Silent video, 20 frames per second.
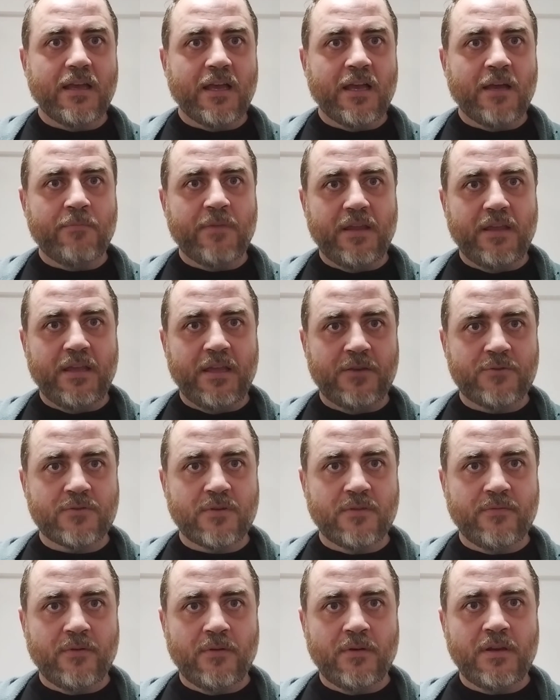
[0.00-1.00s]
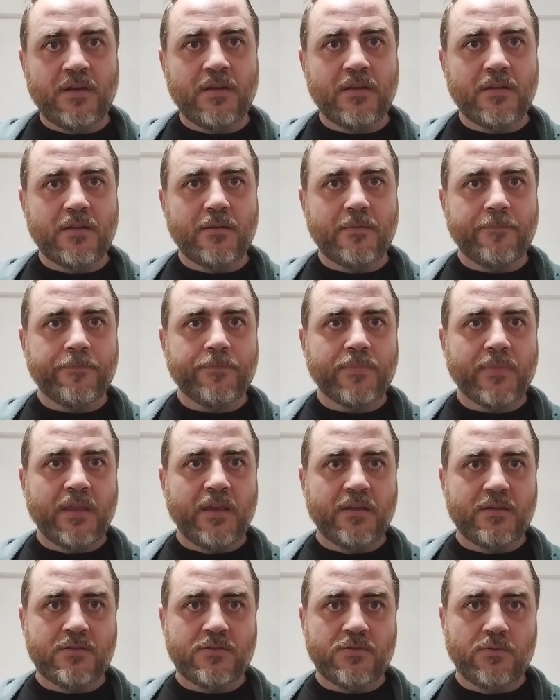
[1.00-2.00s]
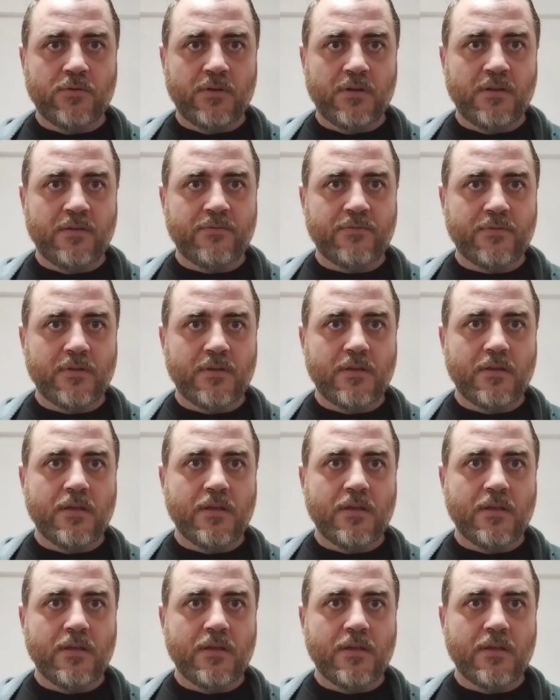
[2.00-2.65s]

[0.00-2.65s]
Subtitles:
I'm an introverted, intuitive,